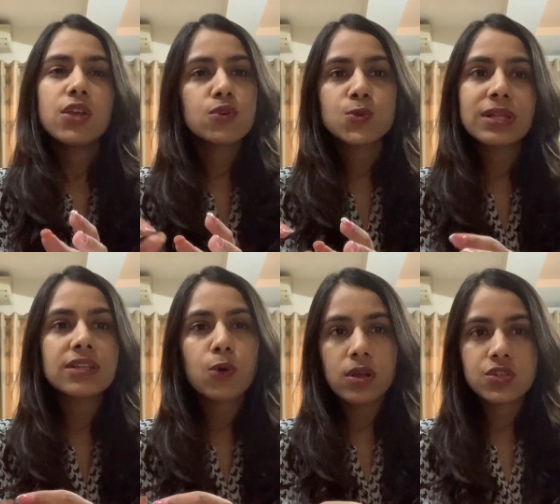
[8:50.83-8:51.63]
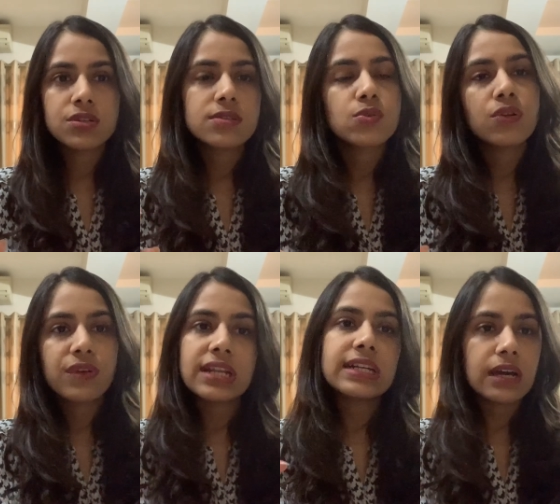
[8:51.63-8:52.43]
usually the question is not
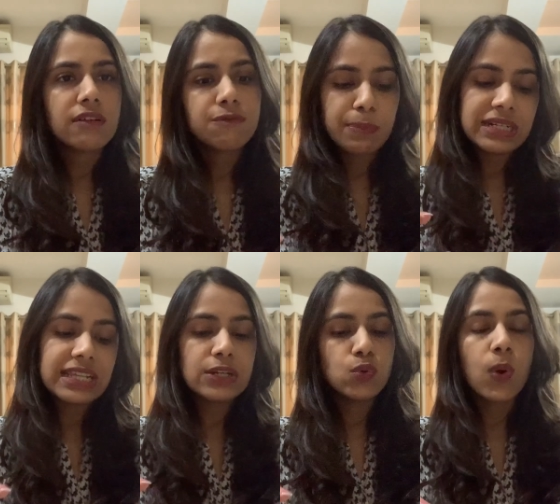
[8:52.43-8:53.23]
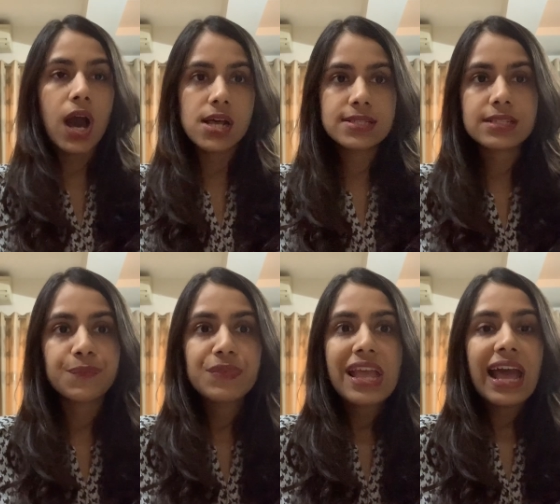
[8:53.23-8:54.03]
very tough but they do ask
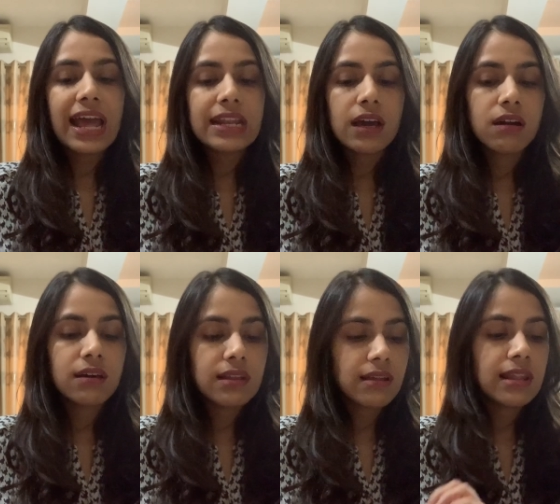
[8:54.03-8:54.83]
and uh,